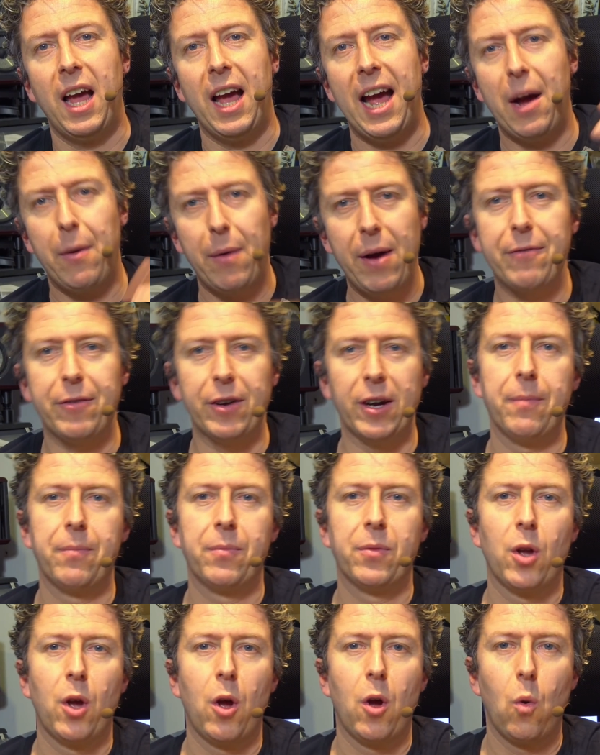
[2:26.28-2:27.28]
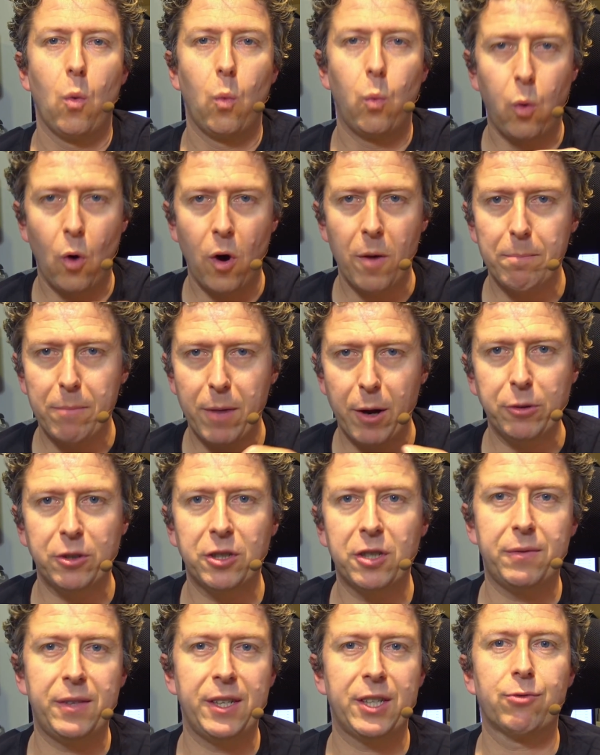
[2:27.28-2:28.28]
However, what
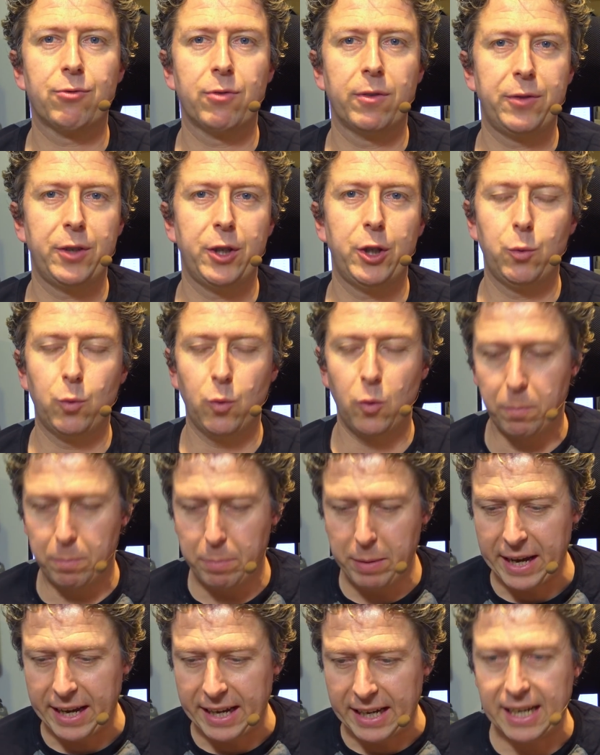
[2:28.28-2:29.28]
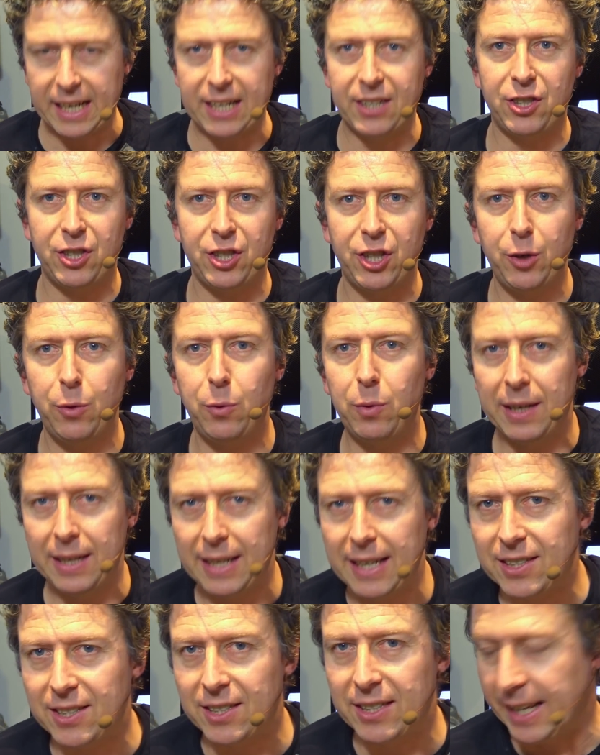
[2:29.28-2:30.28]
most of this review will be is you
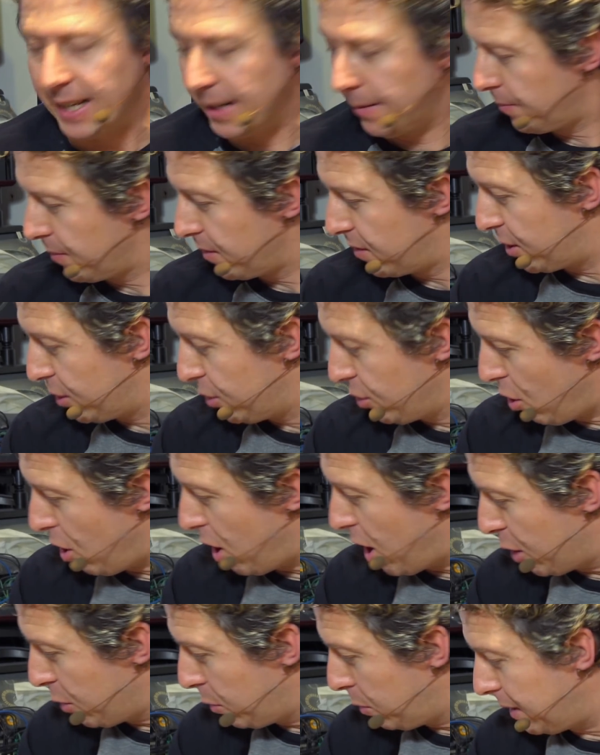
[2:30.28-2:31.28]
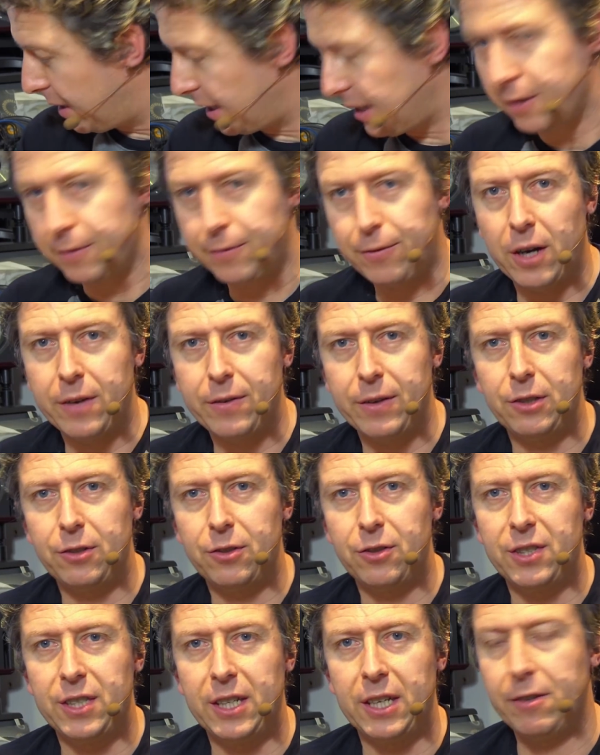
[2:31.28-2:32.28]
listening to not only the
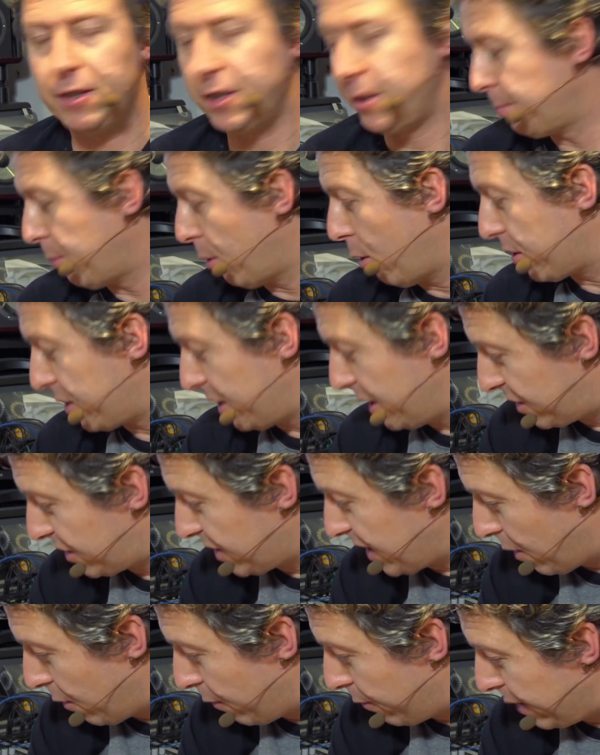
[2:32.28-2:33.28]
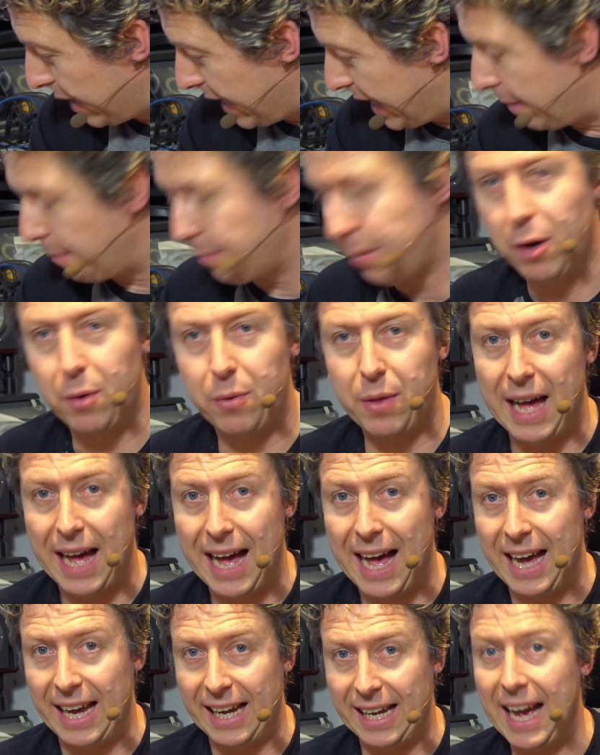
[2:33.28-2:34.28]
500 series box itself in both
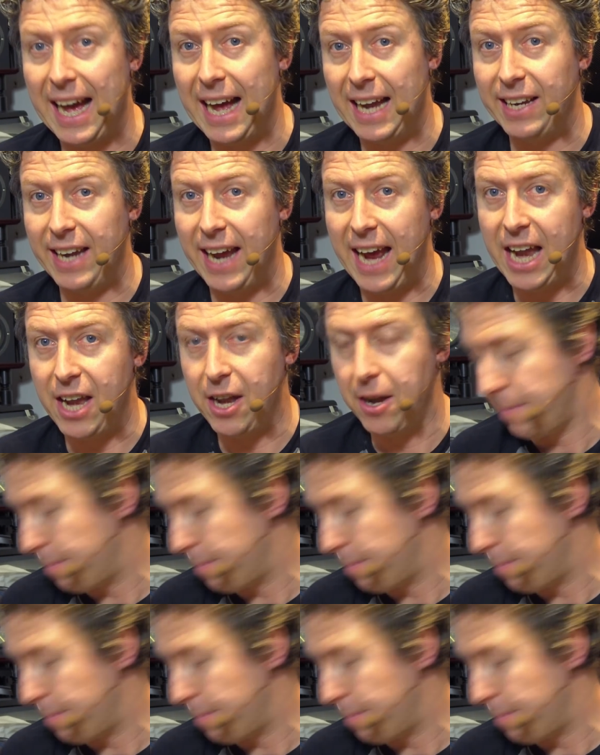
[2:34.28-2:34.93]
A and N